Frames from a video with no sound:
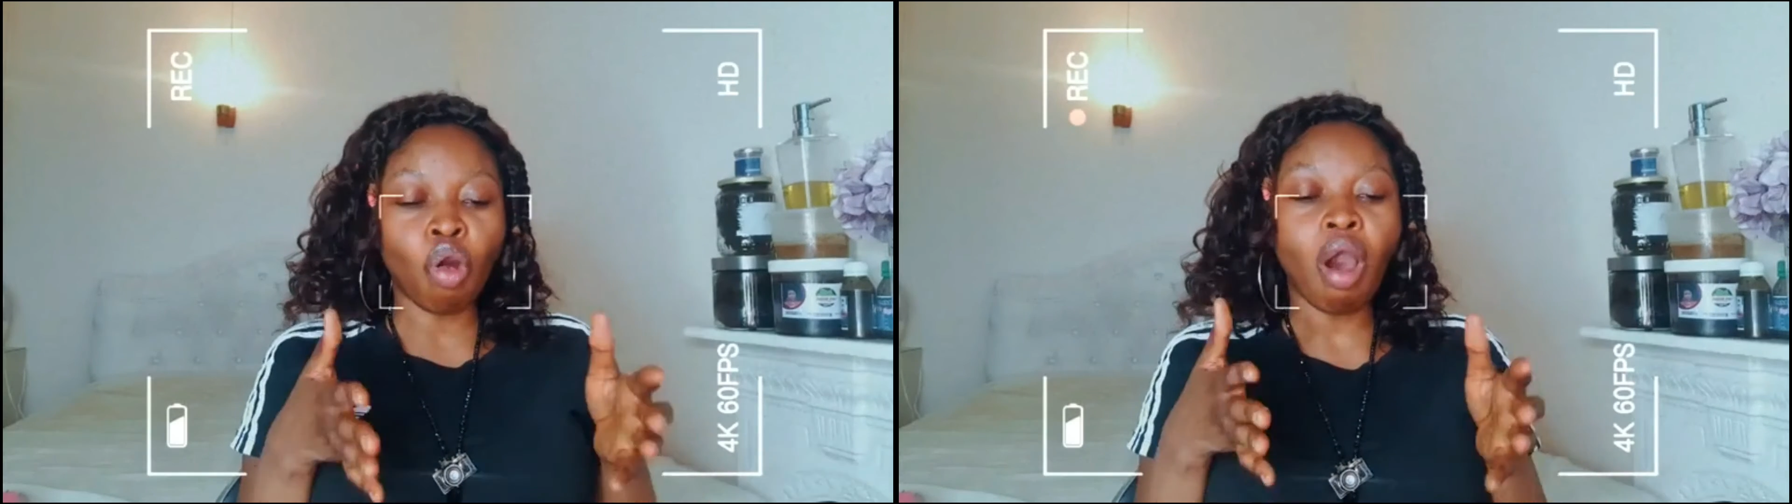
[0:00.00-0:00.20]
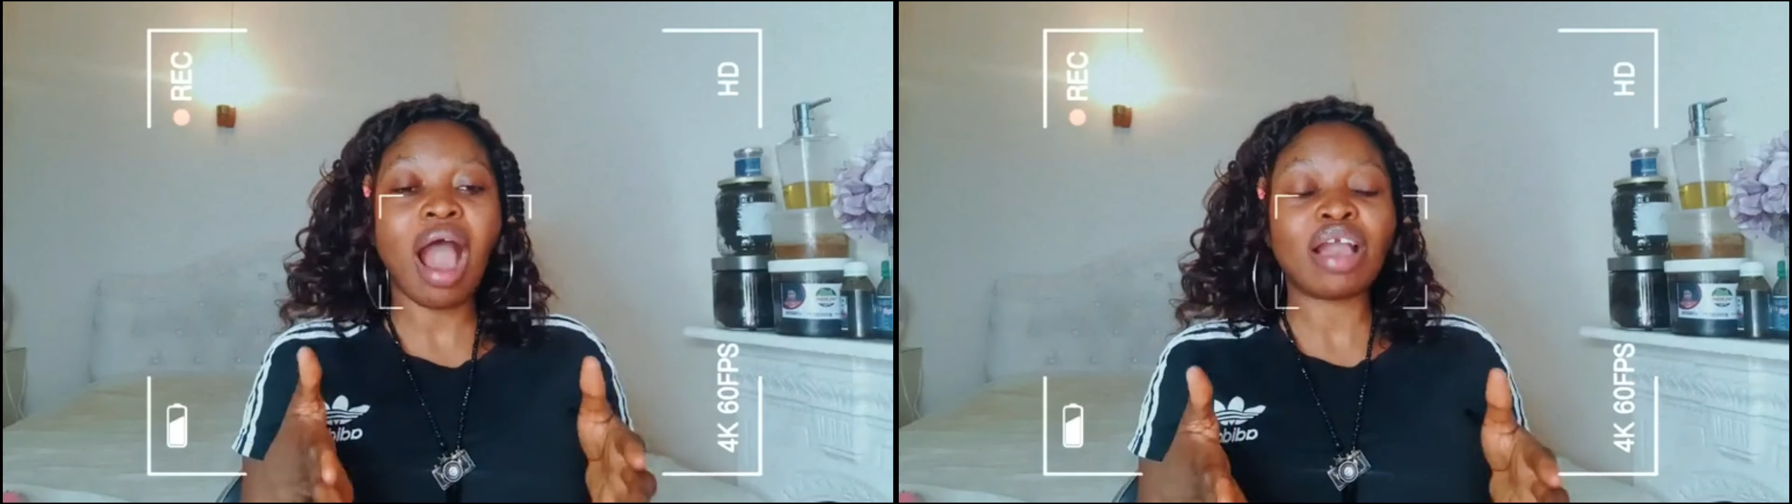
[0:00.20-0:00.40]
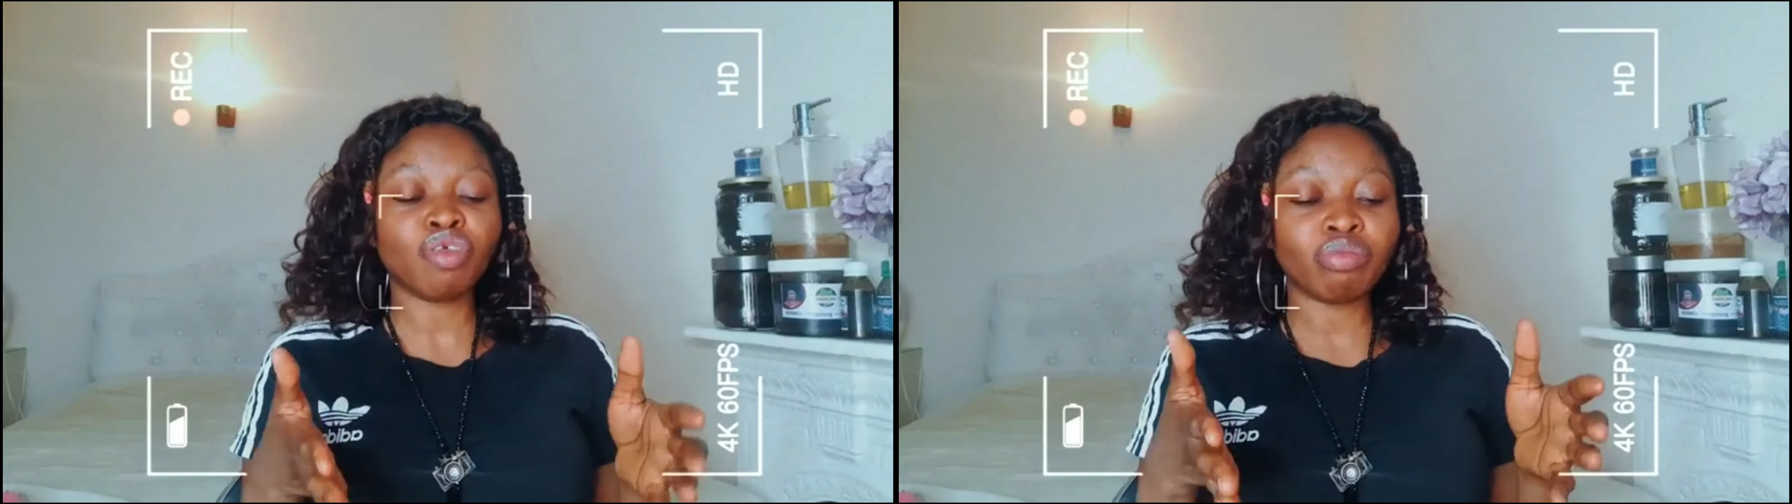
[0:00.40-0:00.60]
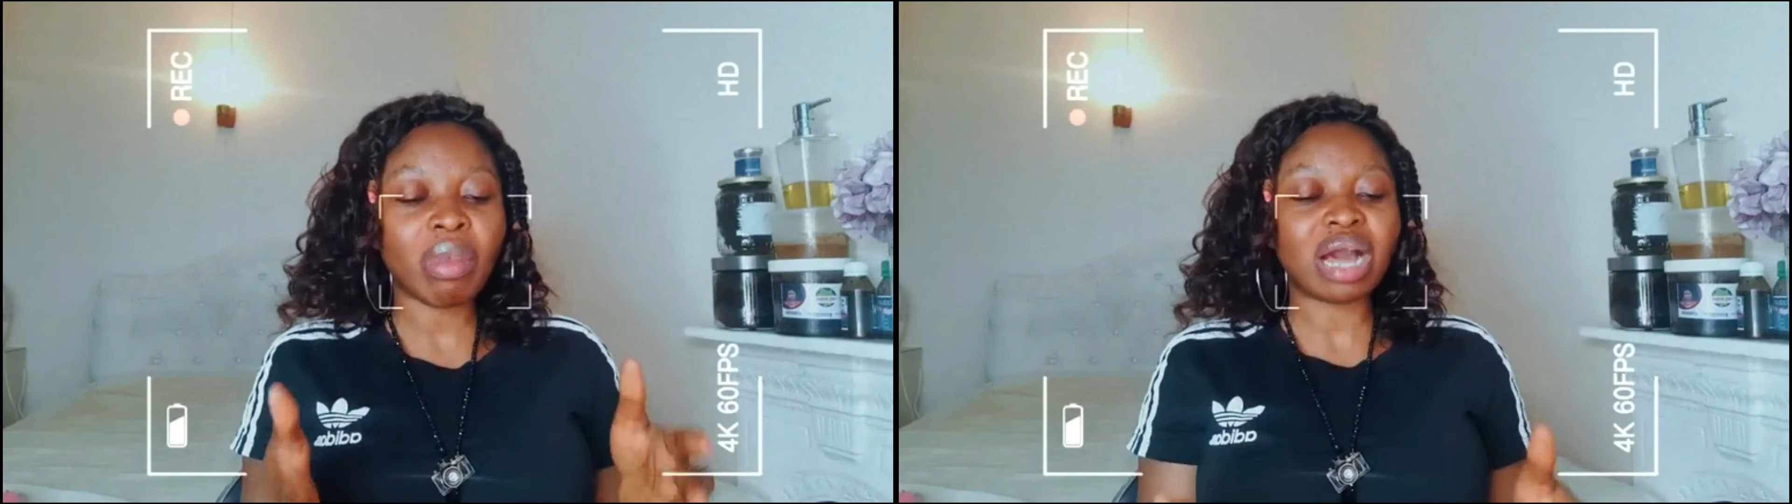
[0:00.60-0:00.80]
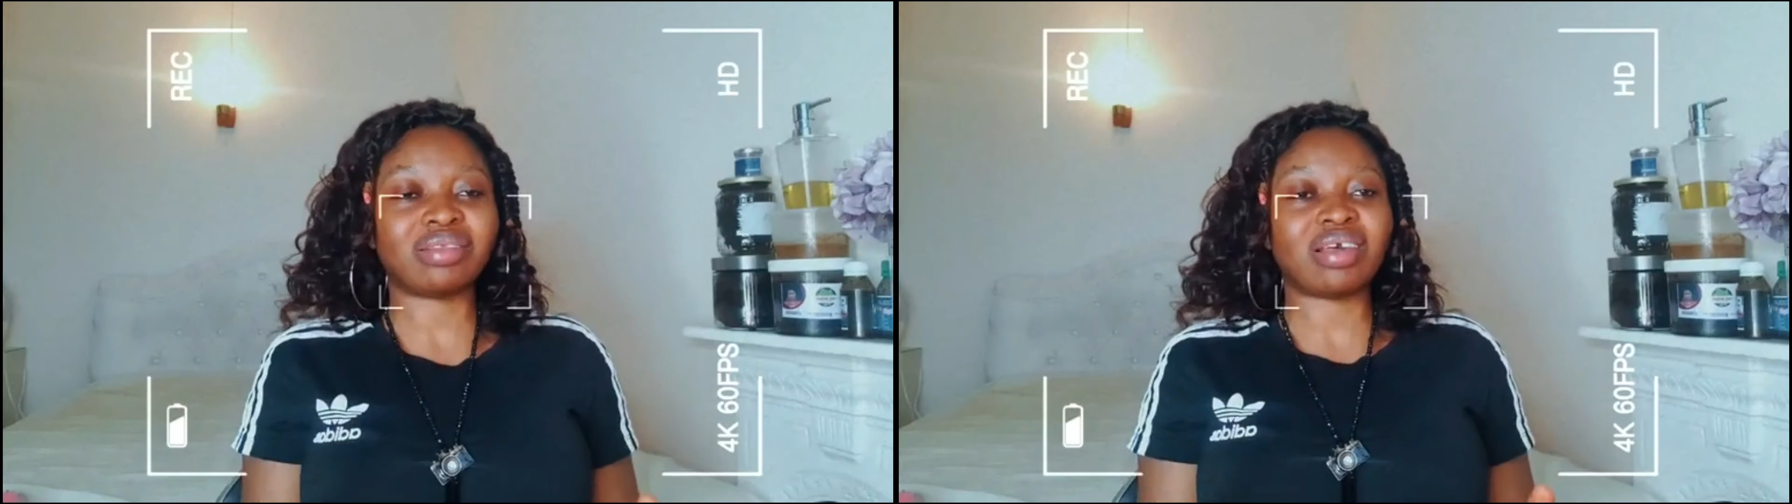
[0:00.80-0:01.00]
are you
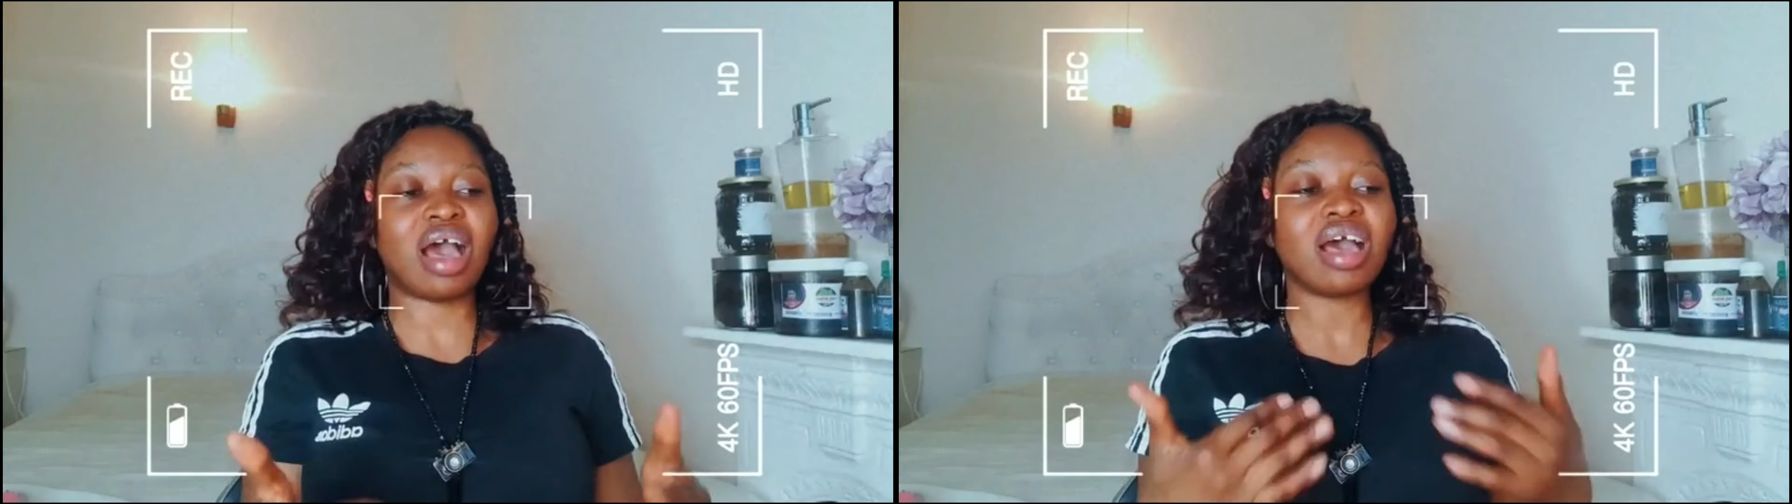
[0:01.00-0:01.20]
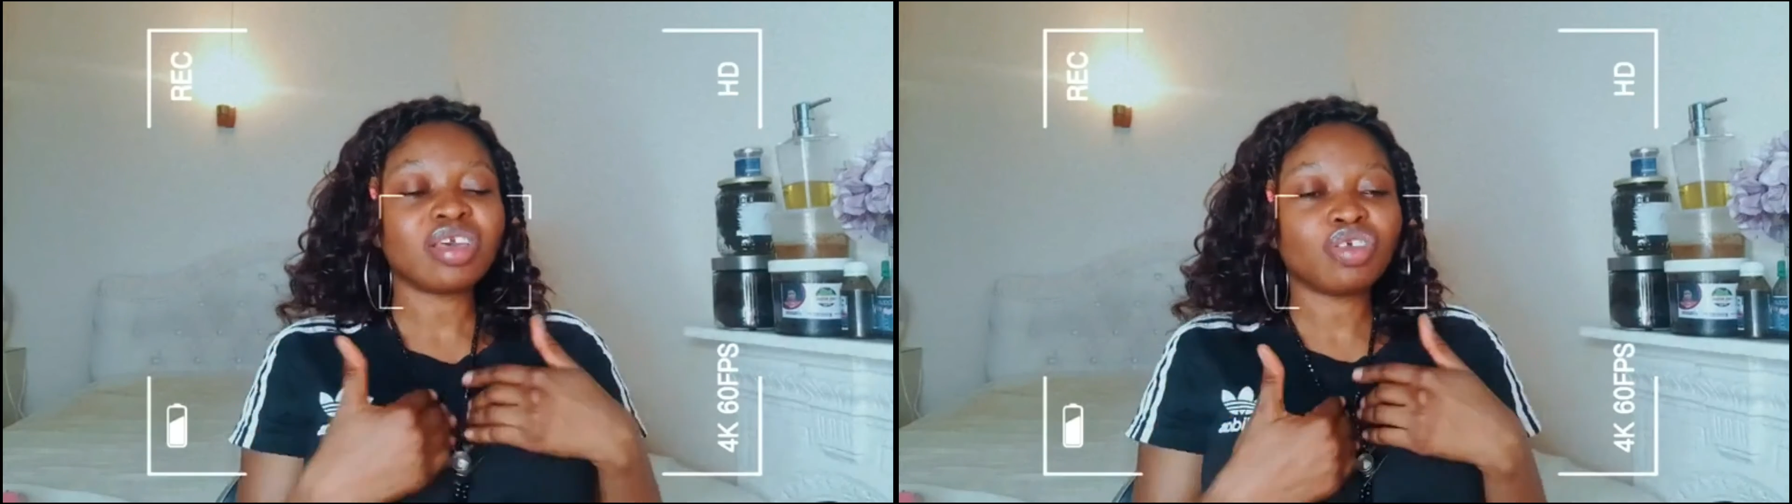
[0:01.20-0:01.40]
matter